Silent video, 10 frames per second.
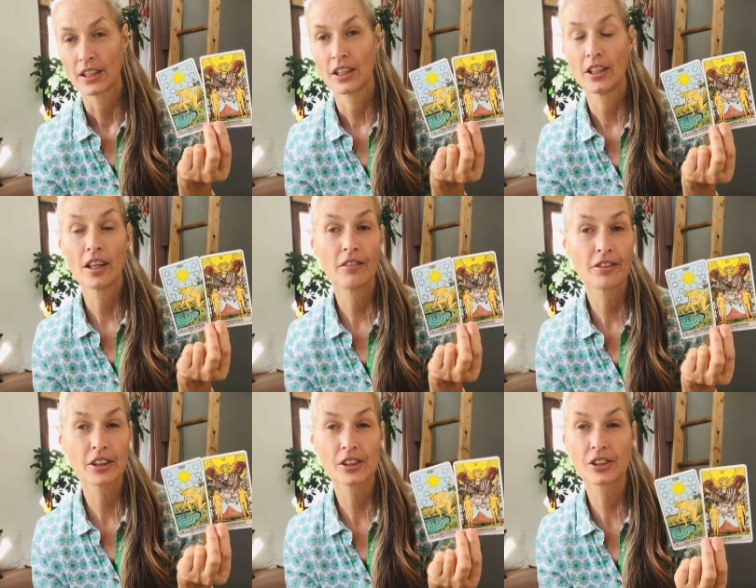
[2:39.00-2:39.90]
the
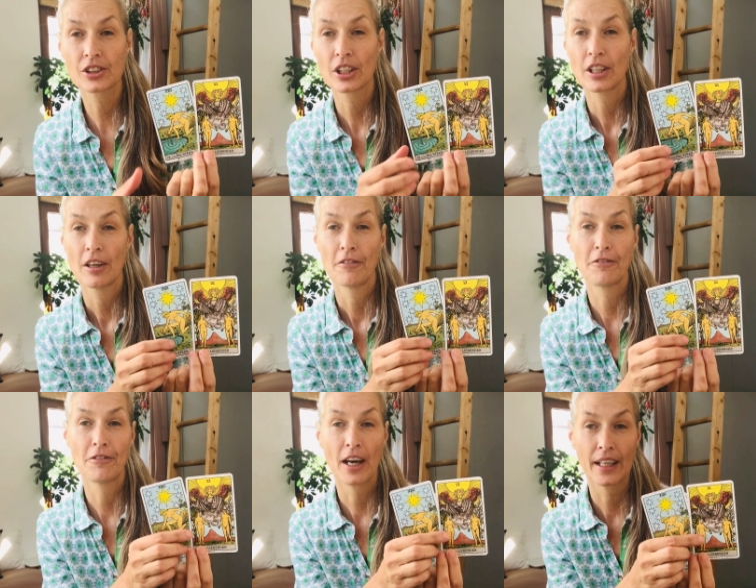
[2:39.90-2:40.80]
lovers,
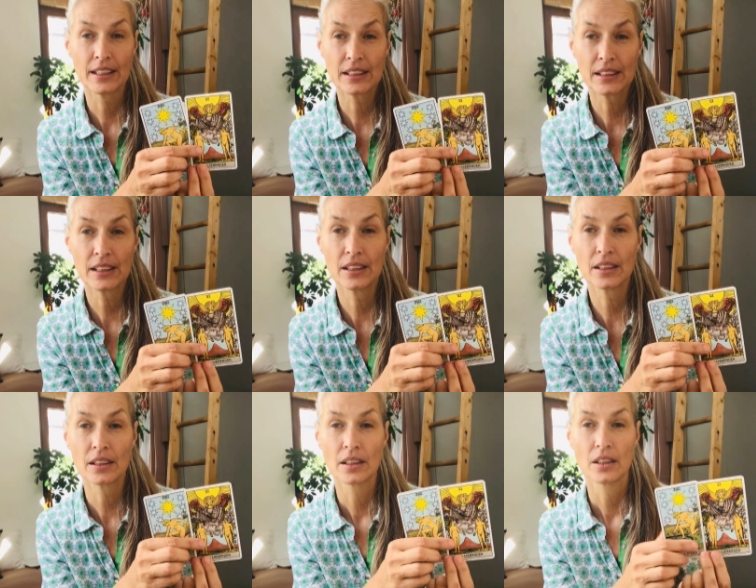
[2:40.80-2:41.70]

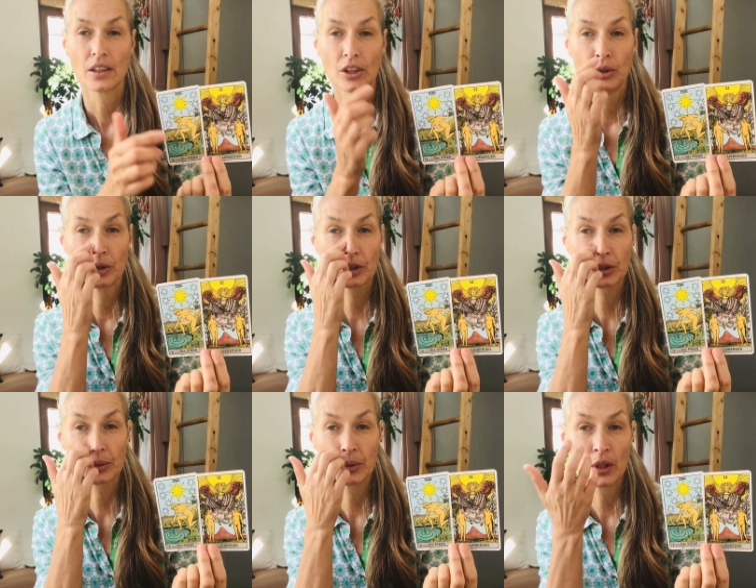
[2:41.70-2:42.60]
finding your
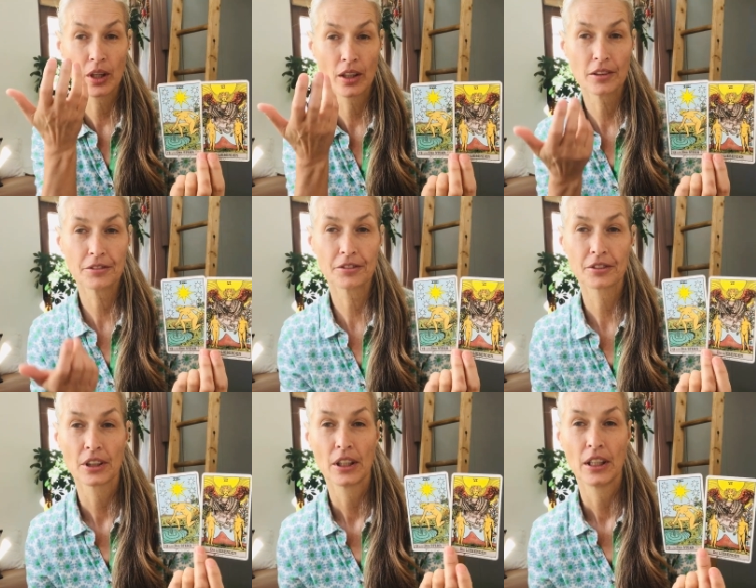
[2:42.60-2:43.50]
true love,
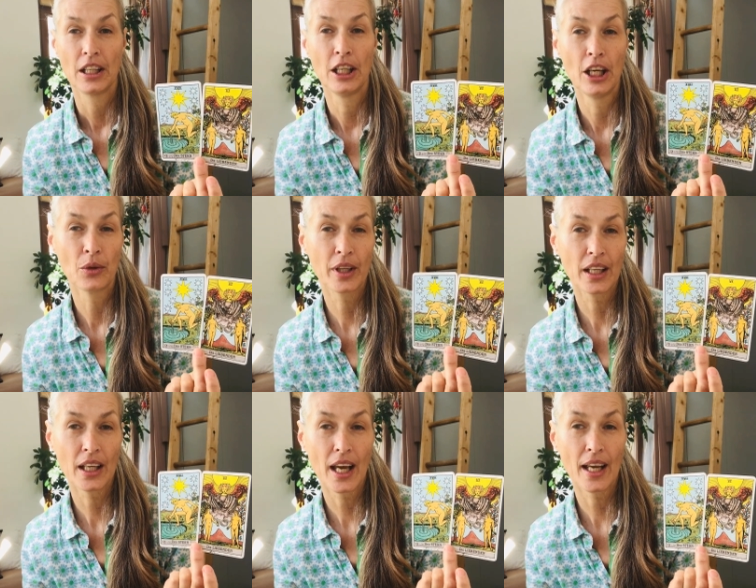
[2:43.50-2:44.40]

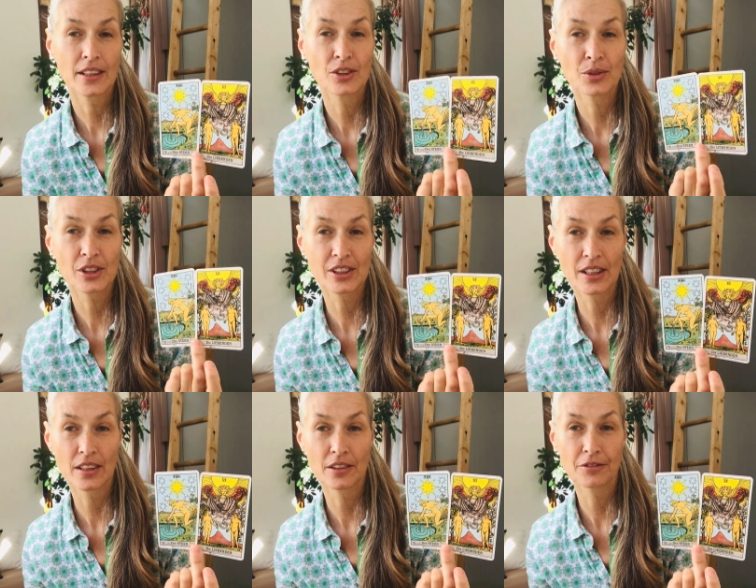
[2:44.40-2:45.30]
looking at
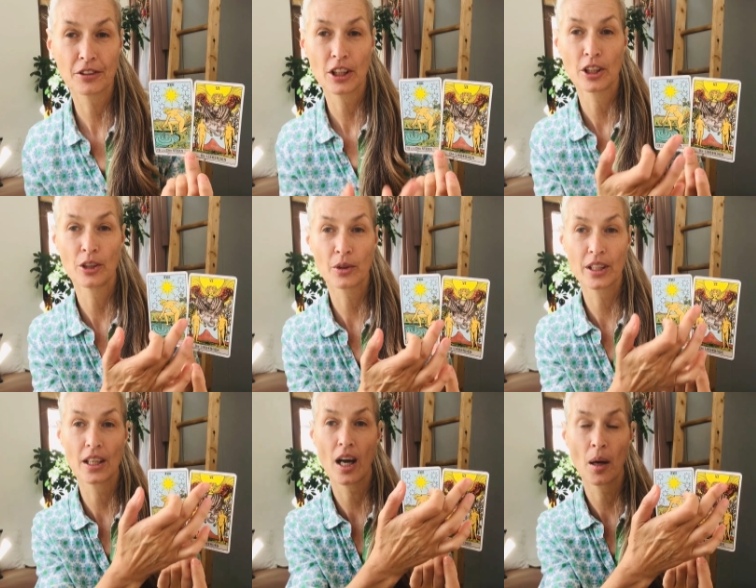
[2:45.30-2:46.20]
yourself,
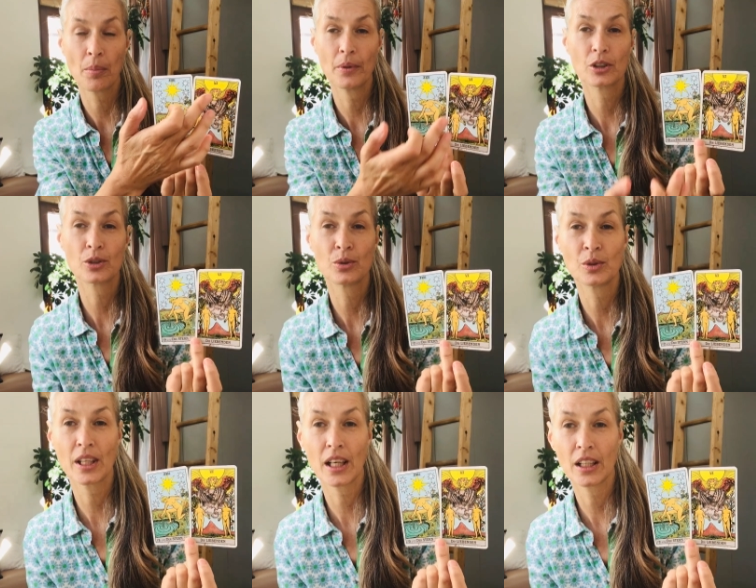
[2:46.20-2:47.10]
looking up to
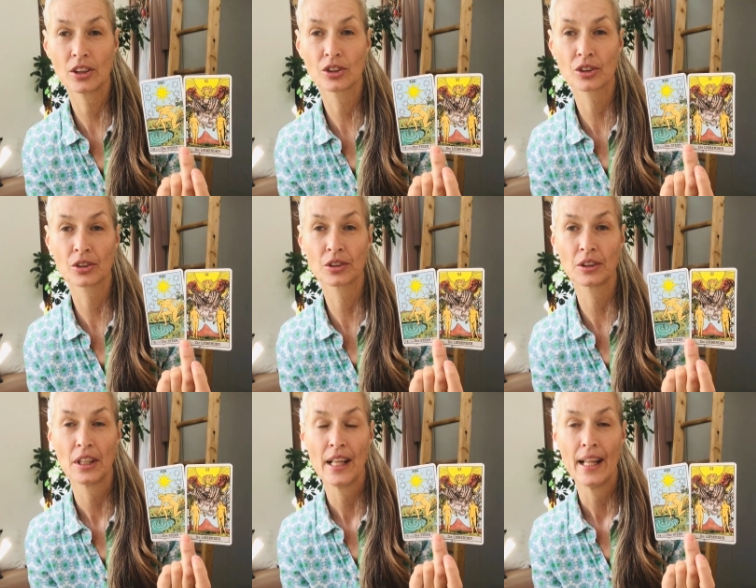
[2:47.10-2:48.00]
the angel,